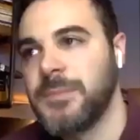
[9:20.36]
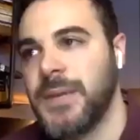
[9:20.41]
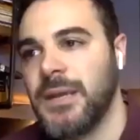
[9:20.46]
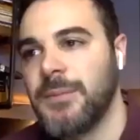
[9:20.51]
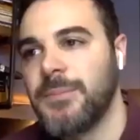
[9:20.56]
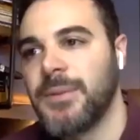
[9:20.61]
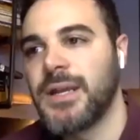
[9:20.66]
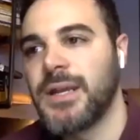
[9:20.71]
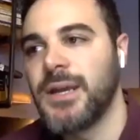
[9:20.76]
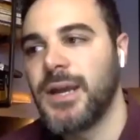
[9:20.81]
to
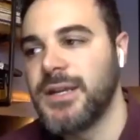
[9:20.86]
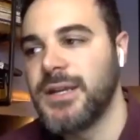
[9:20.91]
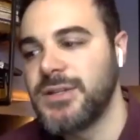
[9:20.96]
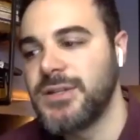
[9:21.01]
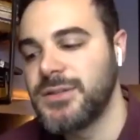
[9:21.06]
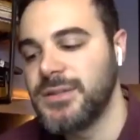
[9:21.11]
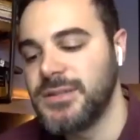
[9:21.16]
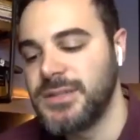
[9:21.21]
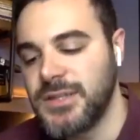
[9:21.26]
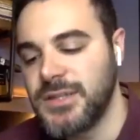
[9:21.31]
make, but I, I
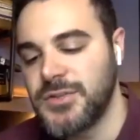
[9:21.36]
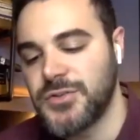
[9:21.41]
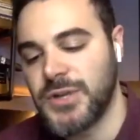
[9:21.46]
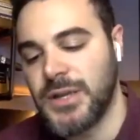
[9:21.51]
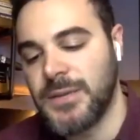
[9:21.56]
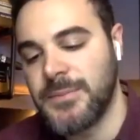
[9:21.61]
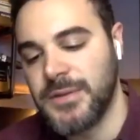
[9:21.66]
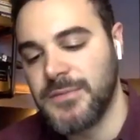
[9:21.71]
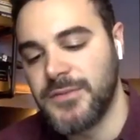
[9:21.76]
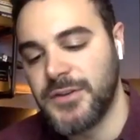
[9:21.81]
did
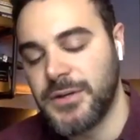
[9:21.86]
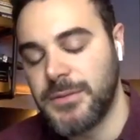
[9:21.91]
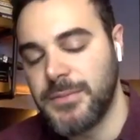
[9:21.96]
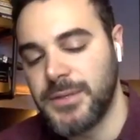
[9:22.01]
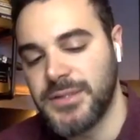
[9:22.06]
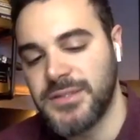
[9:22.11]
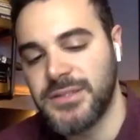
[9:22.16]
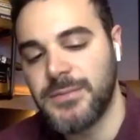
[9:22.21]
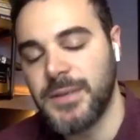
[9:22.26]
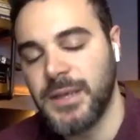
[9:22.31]
try my very
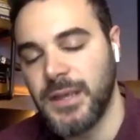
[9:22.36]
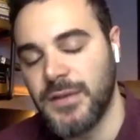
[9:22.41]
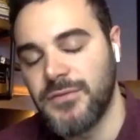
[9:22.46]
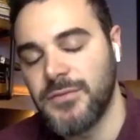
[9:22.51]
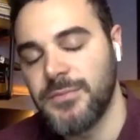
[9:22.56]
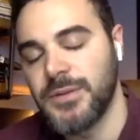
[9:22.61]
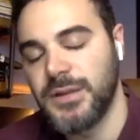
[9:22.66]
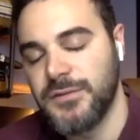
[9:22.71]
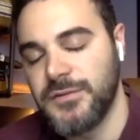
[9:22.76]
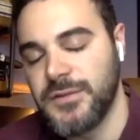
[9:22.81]
best to make
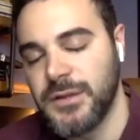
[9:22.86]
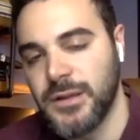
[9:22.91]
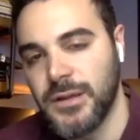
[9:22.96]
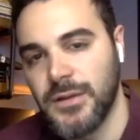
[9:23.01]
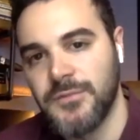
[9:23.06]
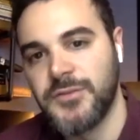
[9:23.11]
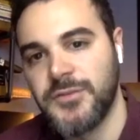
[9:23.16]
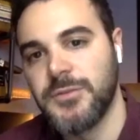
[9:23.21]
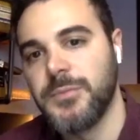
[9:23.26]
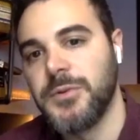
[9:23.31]
everybody feel
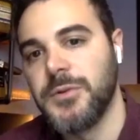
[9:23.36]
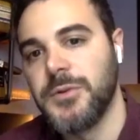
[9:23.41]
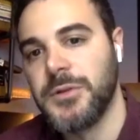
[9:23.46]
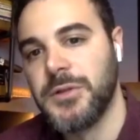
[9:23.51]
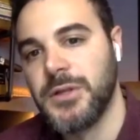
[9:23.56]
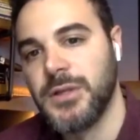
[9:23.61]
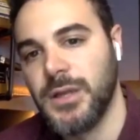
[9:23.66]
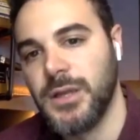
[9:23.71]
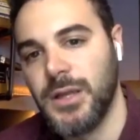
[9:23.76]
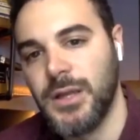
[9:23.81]
comfortable.
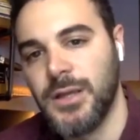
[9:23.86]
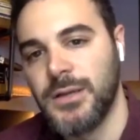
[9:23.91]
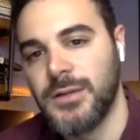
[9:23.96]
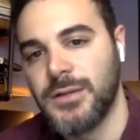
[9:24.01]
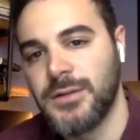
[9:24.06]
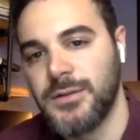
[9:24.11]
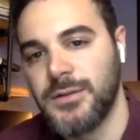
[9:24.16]
Uh,